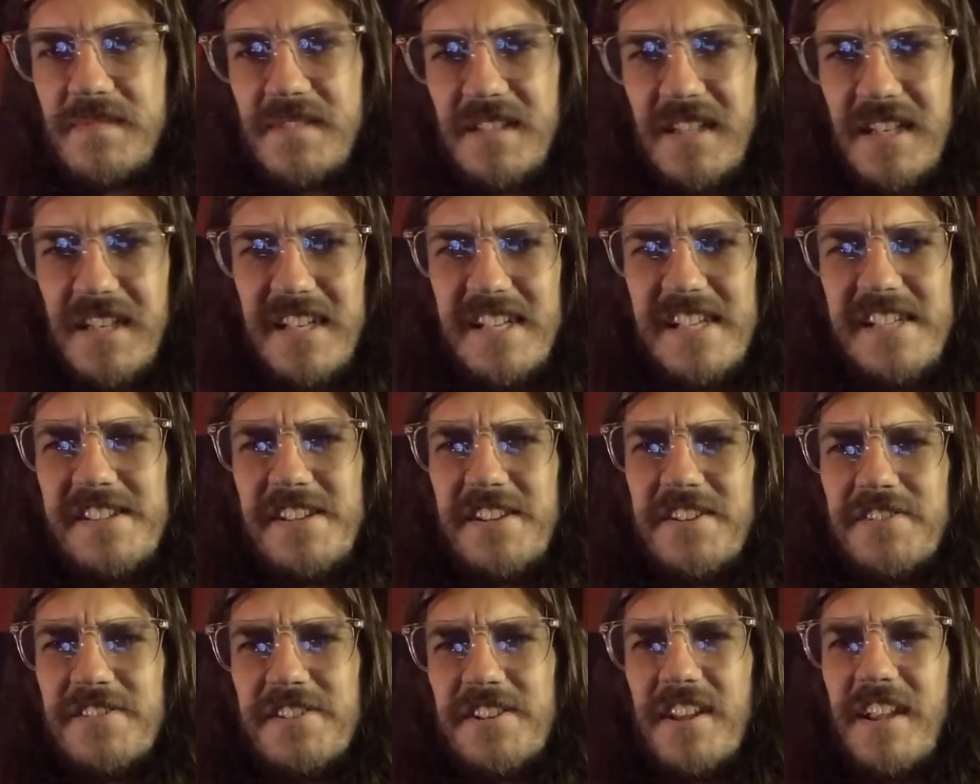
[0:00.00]

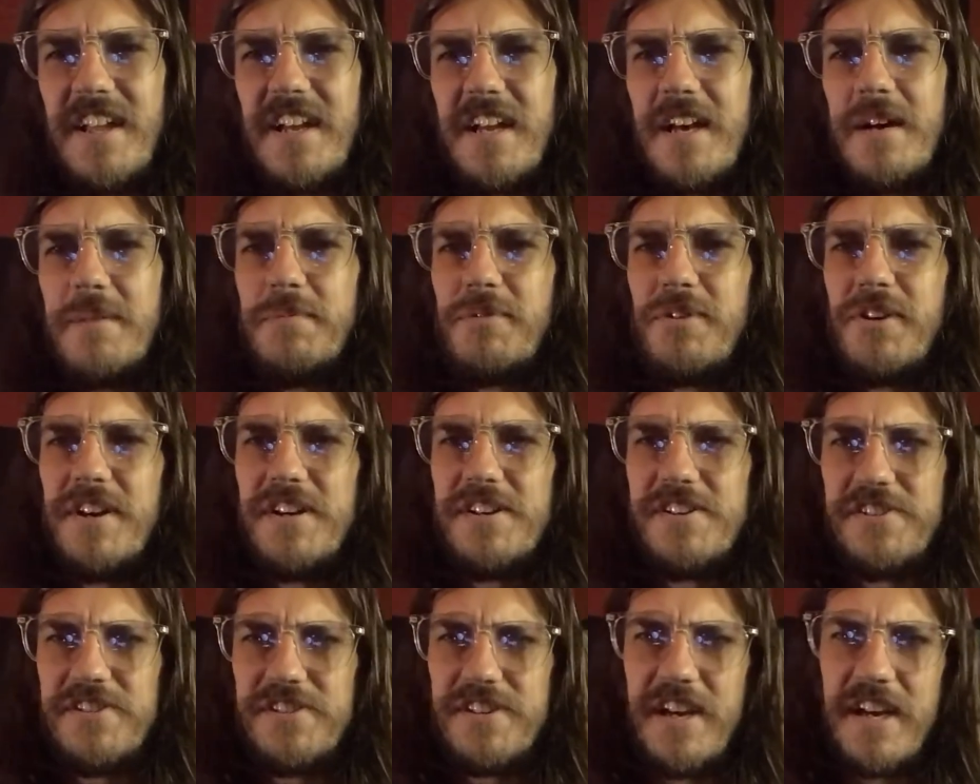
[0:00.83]
Easier to like upgrade
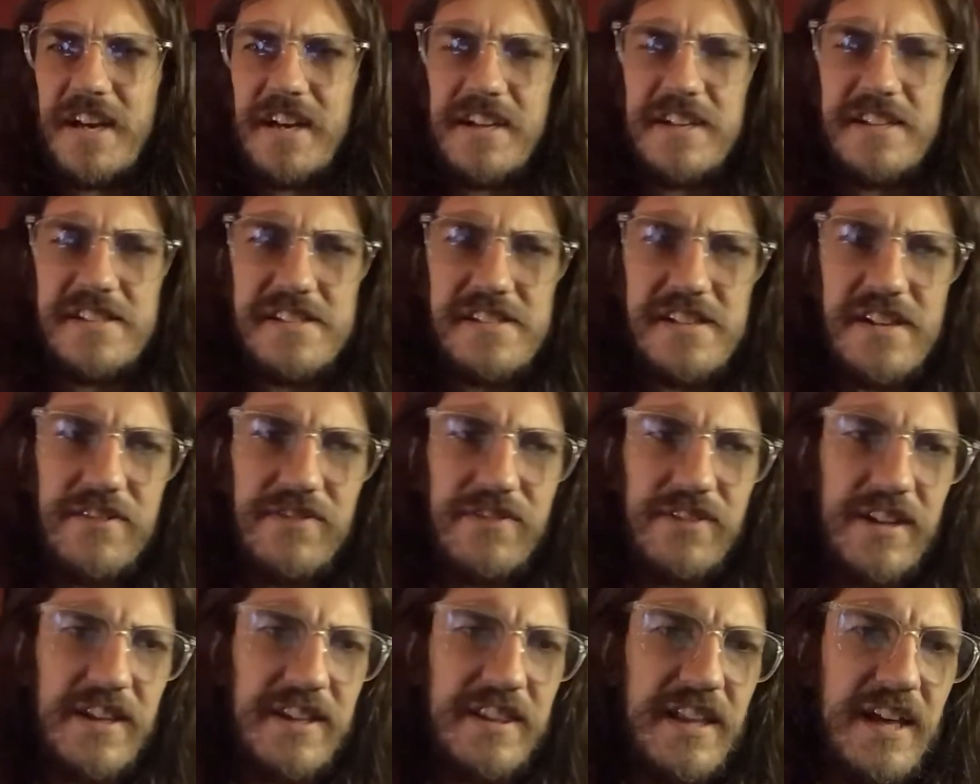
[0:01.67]
your deck and stuff
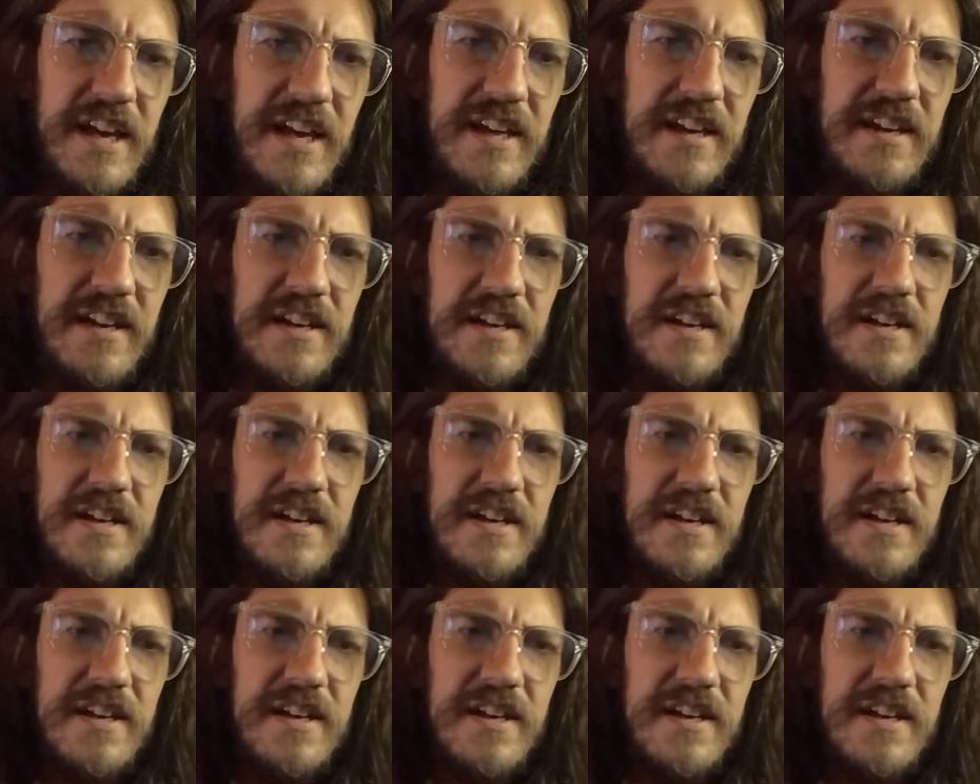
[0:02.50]
like that.